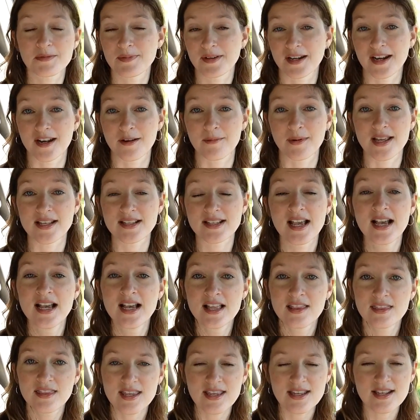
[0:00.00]
But anyways,
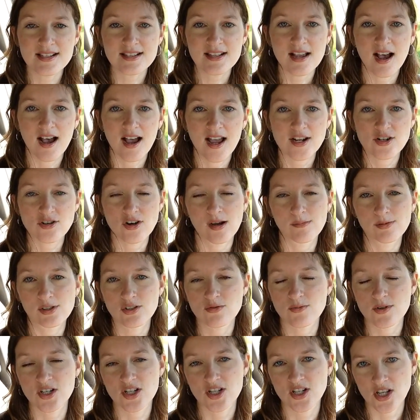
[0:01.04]
these eye
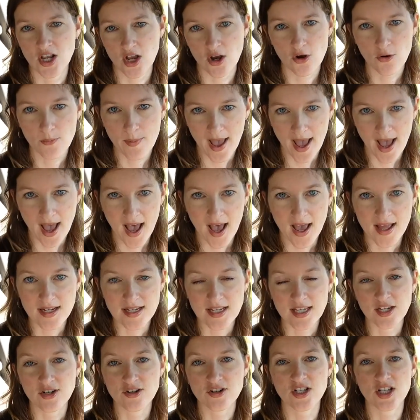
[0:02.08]
troubles were so bad
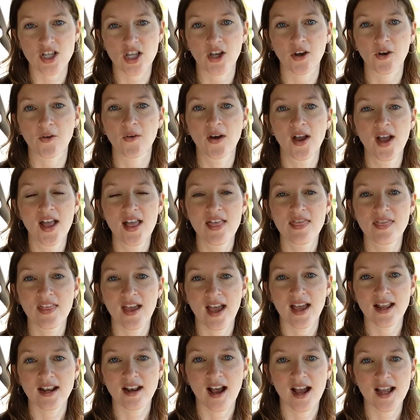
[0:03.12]
years ago
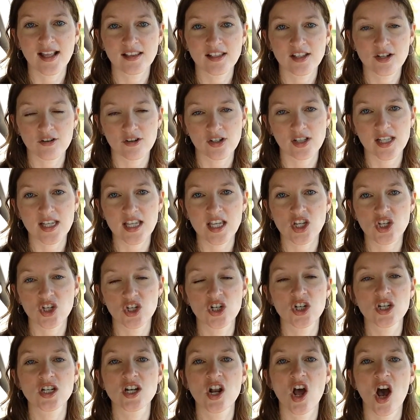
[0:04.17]
that I literally
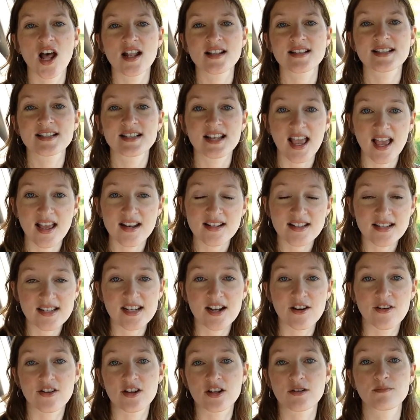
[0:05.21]
could not stand to
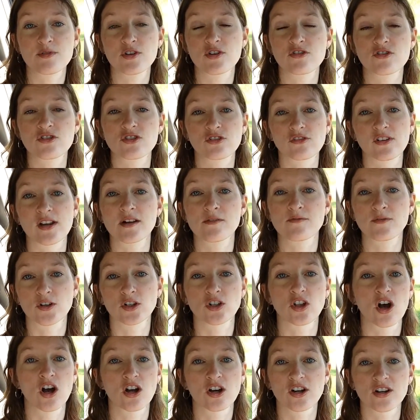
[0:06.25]
stare at a computer screen for
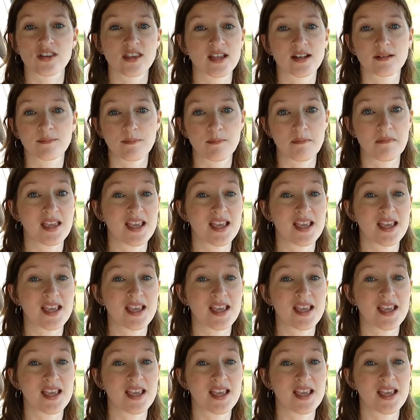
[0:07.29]
longer than